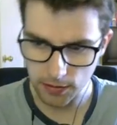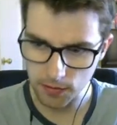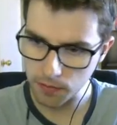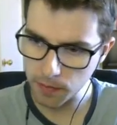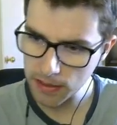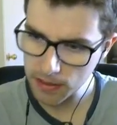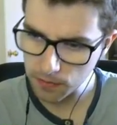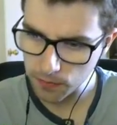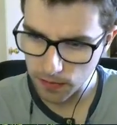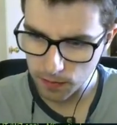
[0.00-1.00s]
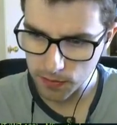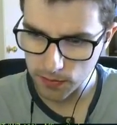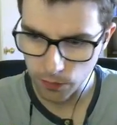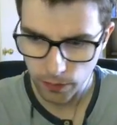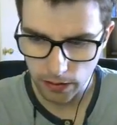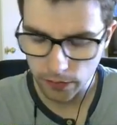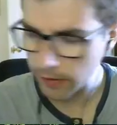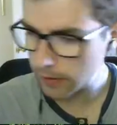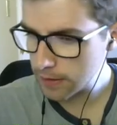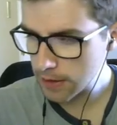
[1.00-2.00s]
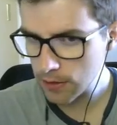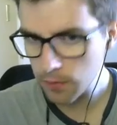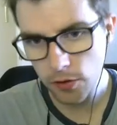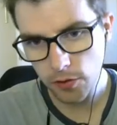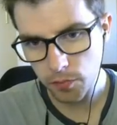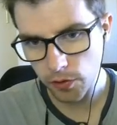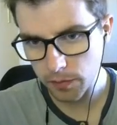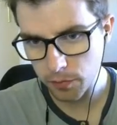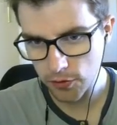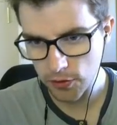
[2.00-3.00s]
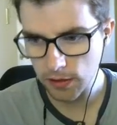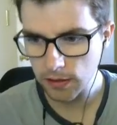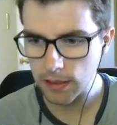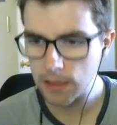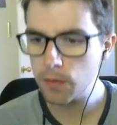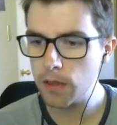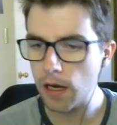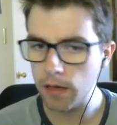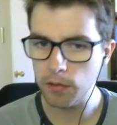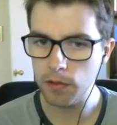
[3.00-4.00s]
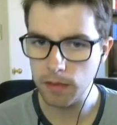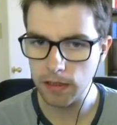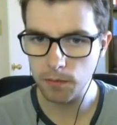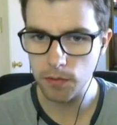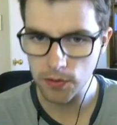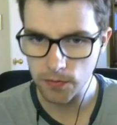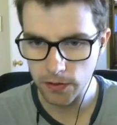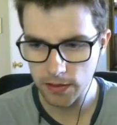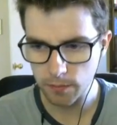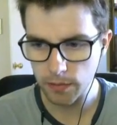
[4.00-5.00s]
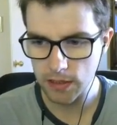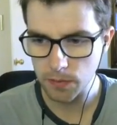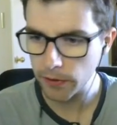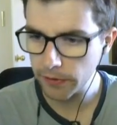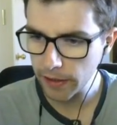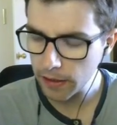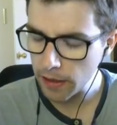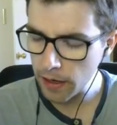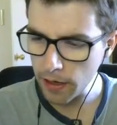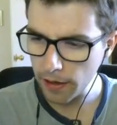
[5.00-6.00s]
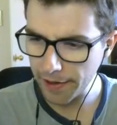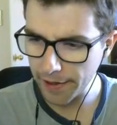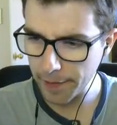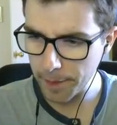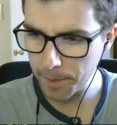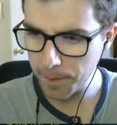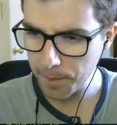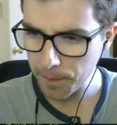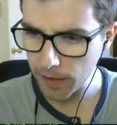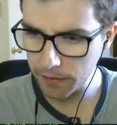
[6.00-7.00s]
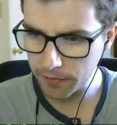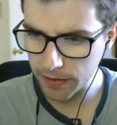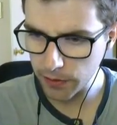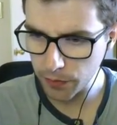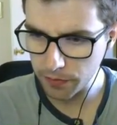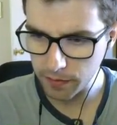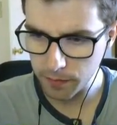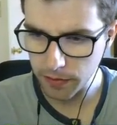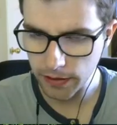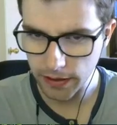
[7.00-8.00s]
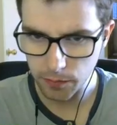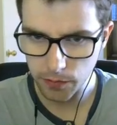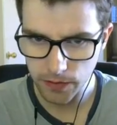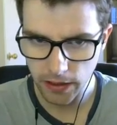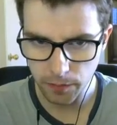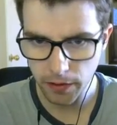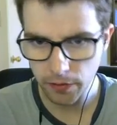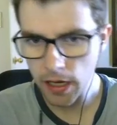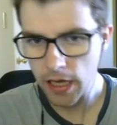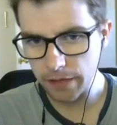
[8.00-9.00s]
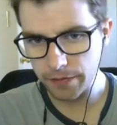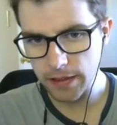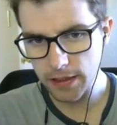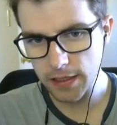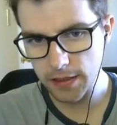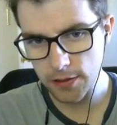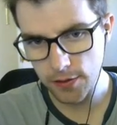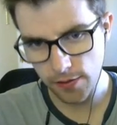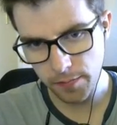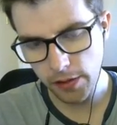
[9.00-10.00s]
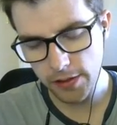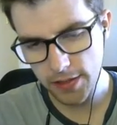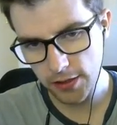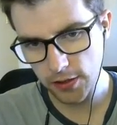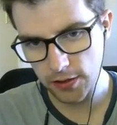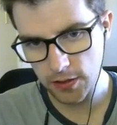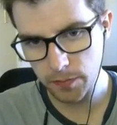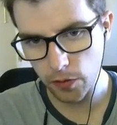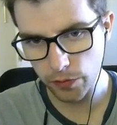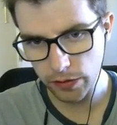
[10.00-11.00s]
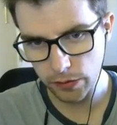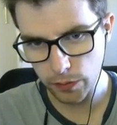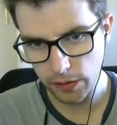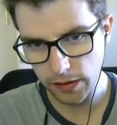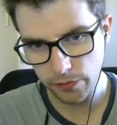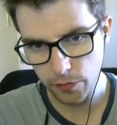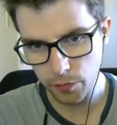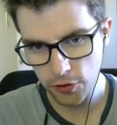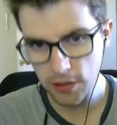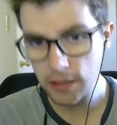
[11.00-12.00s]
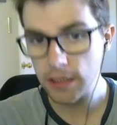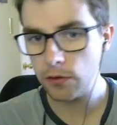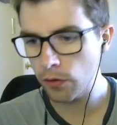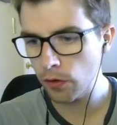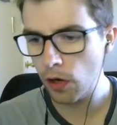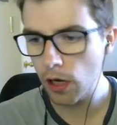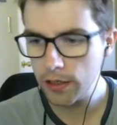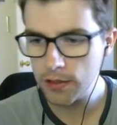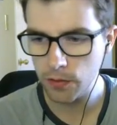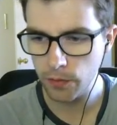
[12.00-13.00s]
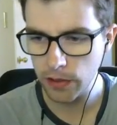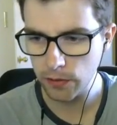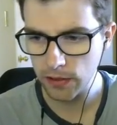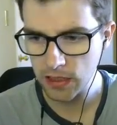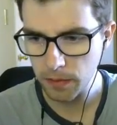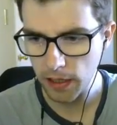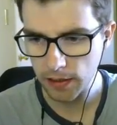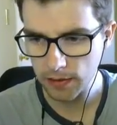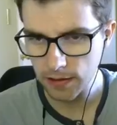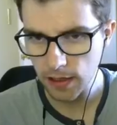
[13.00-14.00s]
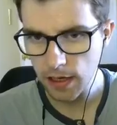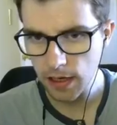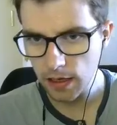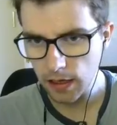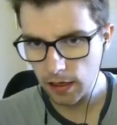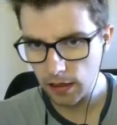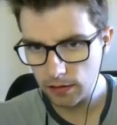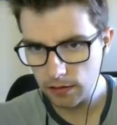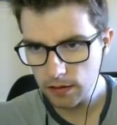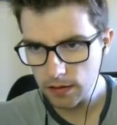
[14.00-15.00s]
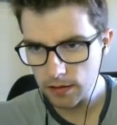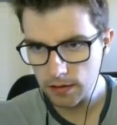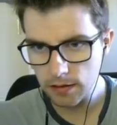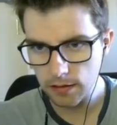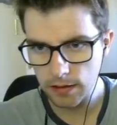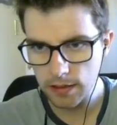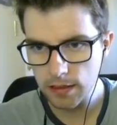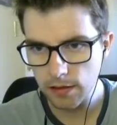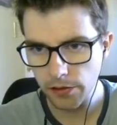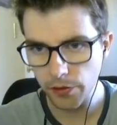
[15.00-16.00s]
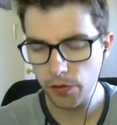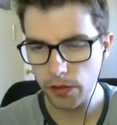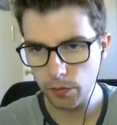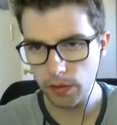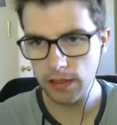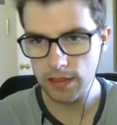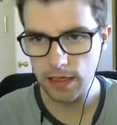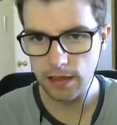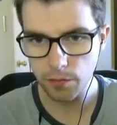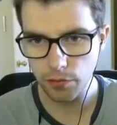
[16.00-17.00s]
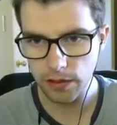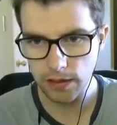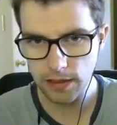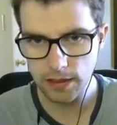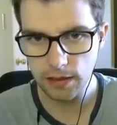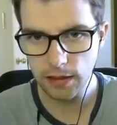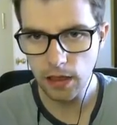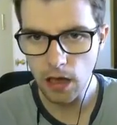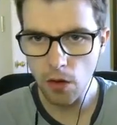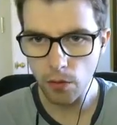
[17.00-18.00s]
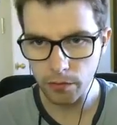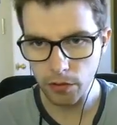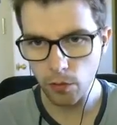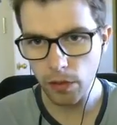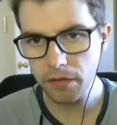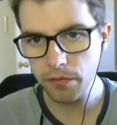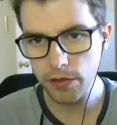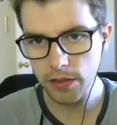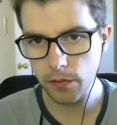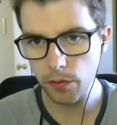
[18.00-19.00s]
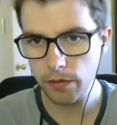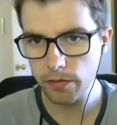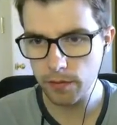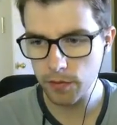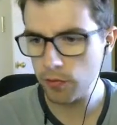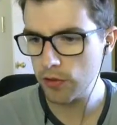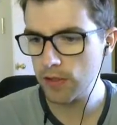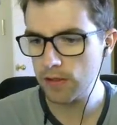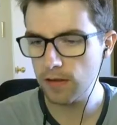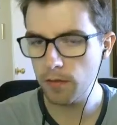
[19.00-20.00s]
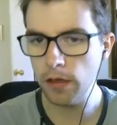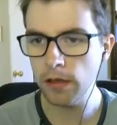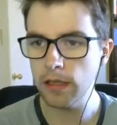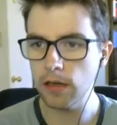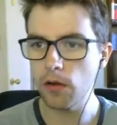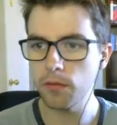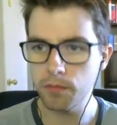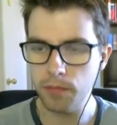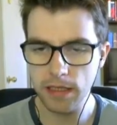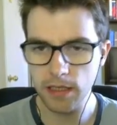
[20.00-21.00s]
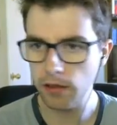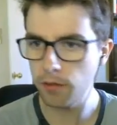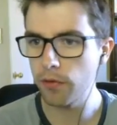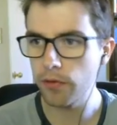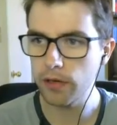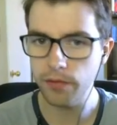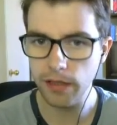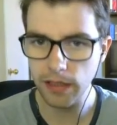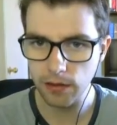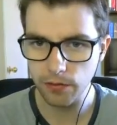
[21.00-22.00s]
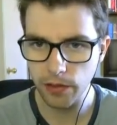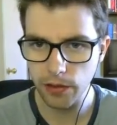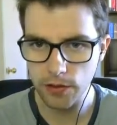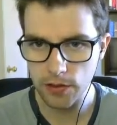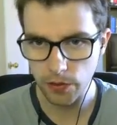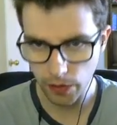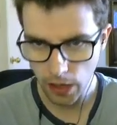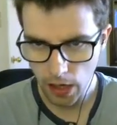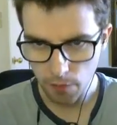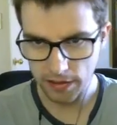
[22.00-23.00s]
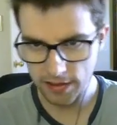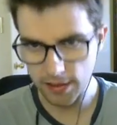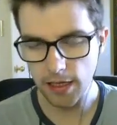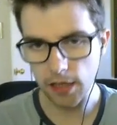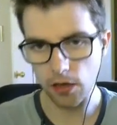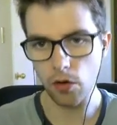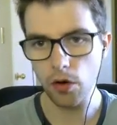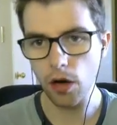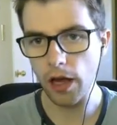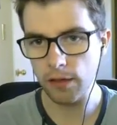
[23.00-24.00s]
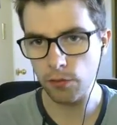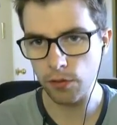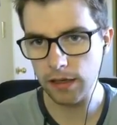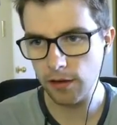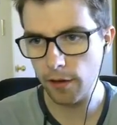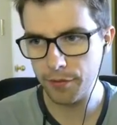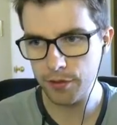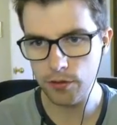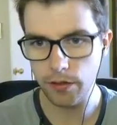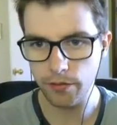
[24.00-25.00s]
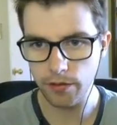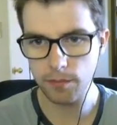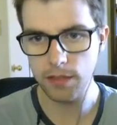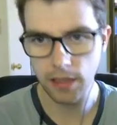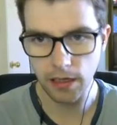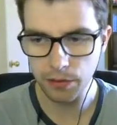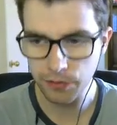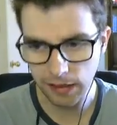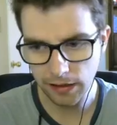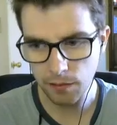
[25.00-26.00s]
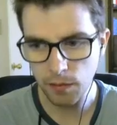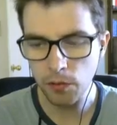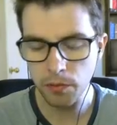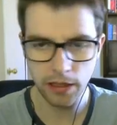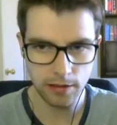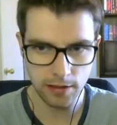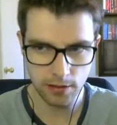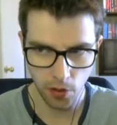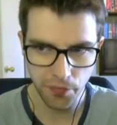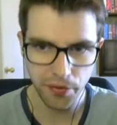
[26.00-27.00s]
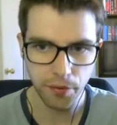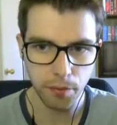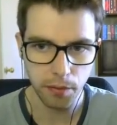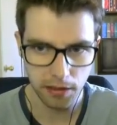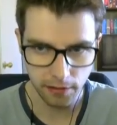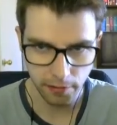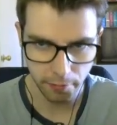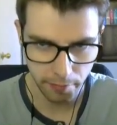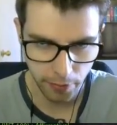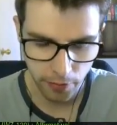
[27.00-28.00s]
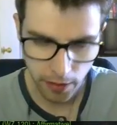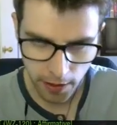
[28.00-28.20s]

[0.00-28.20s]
so the best thing for them to do right now, like these guys are going to probably push in. That's when I'm going to become useful because I might spot that. If they YOLO the Emil, I can move to help out. If these guys... So the Emil is actually going to spot really quickly if they're pushing in, and they're not. So what you'd expect is... This is clear. Like, we can say that pretty decently. What I'm going to wait for is I'm going to wait for them to push into the Emil, and then I'll basically provide flanking fires. So by sitting here, I create the opportunity for them to kind of flank the Emil, but that's hopefully when we can clip them out